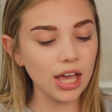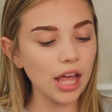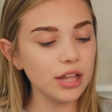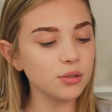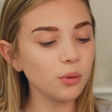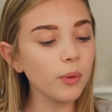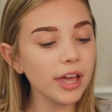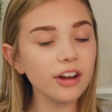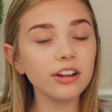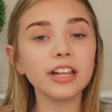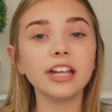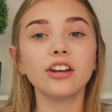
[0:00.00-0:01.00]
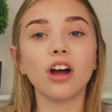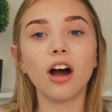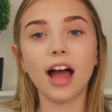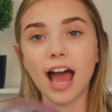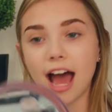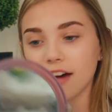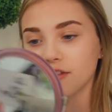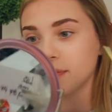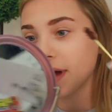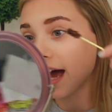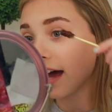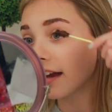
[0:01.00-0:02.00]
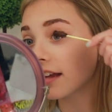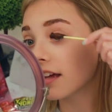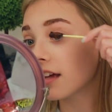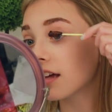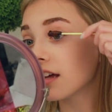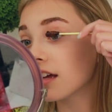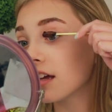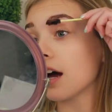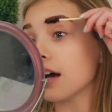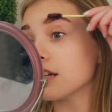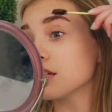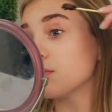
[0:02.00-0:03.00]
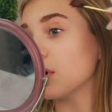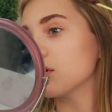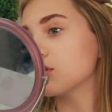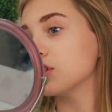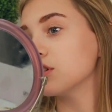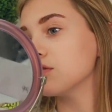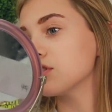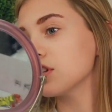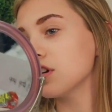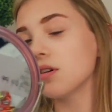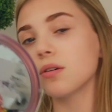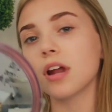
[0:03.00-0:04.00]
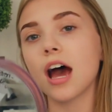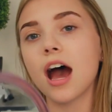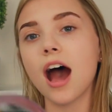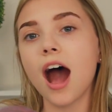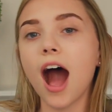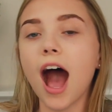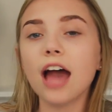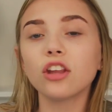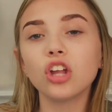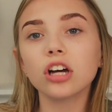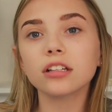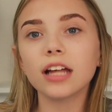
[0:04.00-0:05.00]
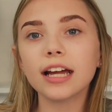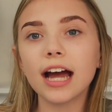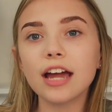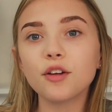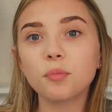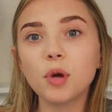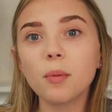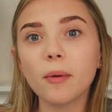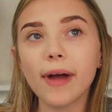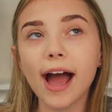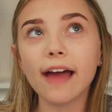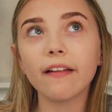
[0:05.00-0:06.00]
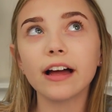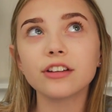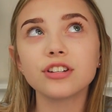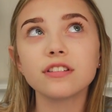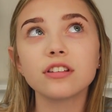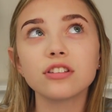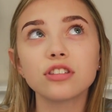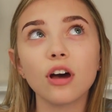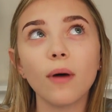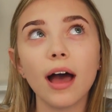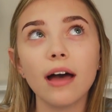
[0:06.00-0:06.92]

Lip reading: It's weirdly not half bad. I spoke too soon. I look like I have poop on my eyelashes, it's so